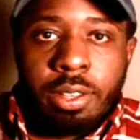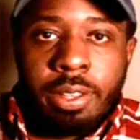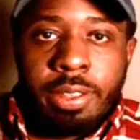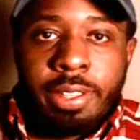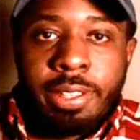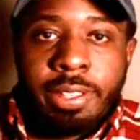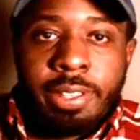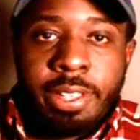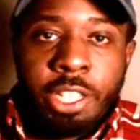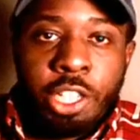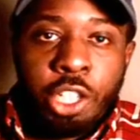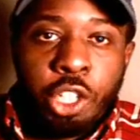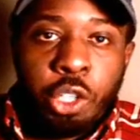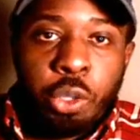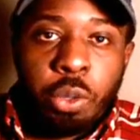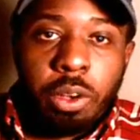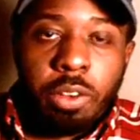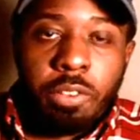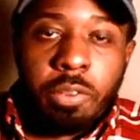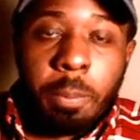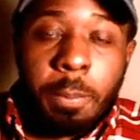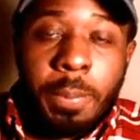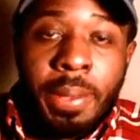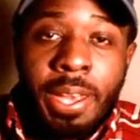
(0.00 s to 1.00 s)
To this
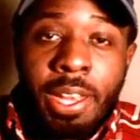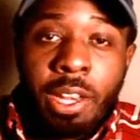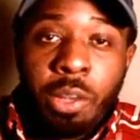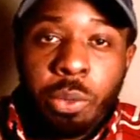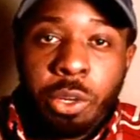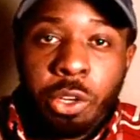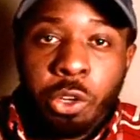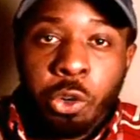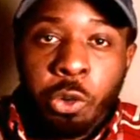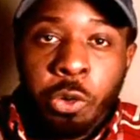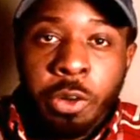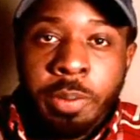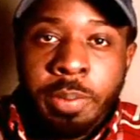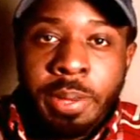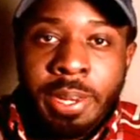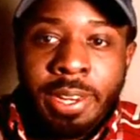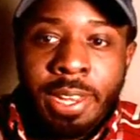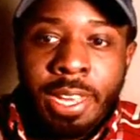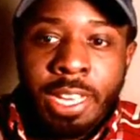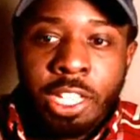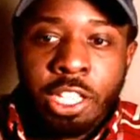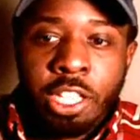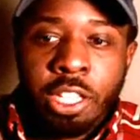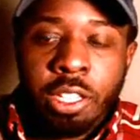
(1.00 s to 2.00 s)
issue of petty
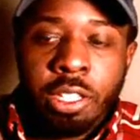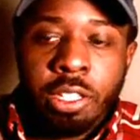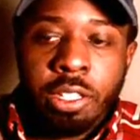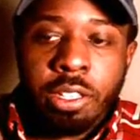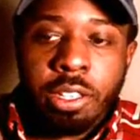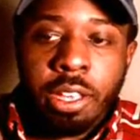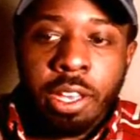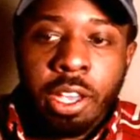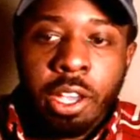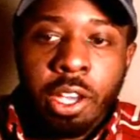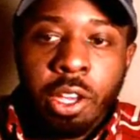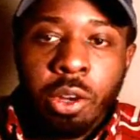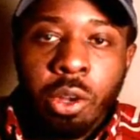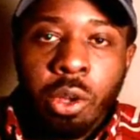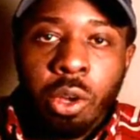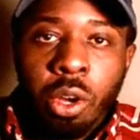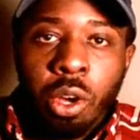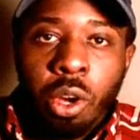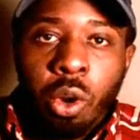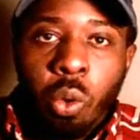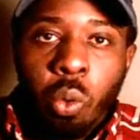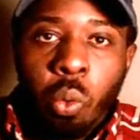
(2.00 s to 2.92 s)
recriminations and